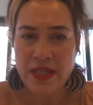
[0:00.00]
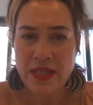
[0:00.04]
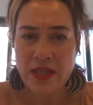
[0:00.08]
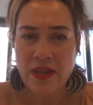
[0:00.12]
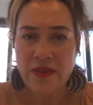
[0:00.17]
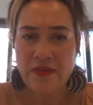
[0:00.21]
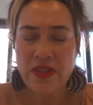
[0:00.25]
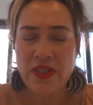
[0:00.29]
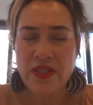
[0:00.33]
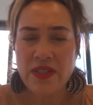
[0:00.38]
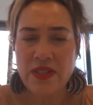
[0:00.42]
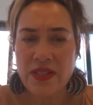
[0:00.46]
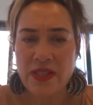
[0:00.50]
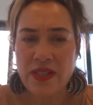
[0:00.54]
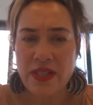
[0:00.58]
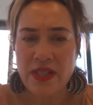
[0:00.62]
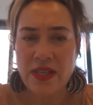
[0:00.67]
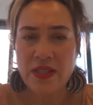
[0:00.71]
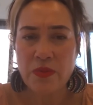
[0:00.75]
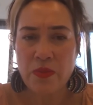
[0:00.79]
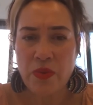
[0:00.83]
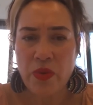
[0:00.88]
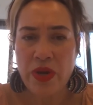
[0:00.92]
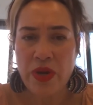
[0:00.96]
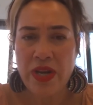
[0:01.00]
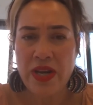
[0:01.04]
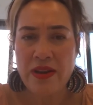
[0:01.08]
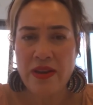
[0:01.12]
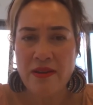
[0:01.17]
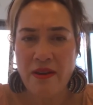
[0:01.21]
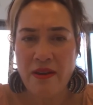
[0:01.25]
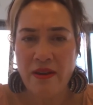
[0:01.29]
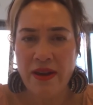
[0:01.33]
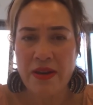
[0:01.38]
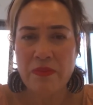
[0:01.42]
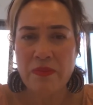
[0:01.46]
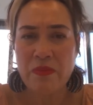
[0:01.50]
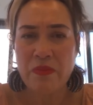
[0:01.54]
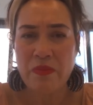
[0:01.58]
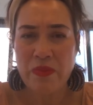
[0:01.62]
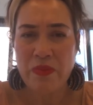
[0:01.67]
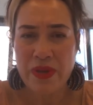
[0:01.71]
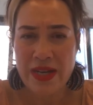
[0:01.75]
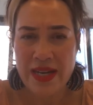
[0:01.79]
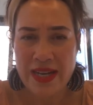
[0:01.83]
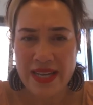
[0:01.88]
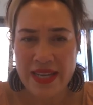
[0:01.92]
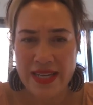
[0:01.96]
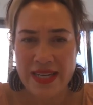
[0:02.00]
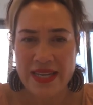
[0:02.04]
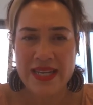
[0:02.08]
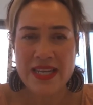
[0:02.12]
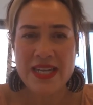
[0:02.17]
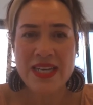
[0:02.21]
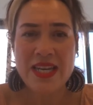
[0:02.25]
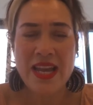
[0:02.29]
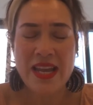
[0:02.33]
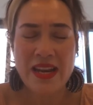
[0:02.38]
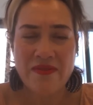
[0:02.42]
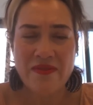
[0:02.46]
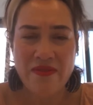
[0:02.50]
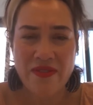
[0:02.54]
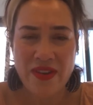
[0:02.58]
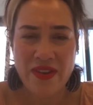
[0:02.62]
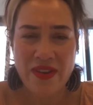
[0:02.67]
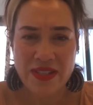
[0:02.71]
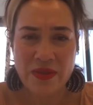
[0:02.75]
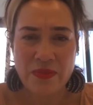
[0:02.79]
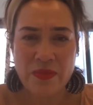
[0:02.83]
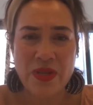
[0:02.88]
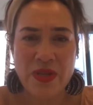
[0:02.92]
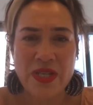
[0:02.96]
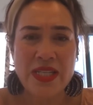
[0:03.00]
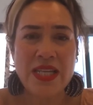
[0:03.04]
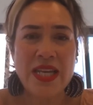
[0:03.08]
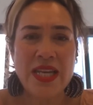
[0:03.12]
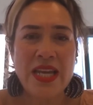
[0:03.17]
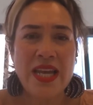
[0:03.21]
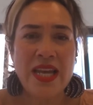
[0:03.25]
of the $6.9 billion investment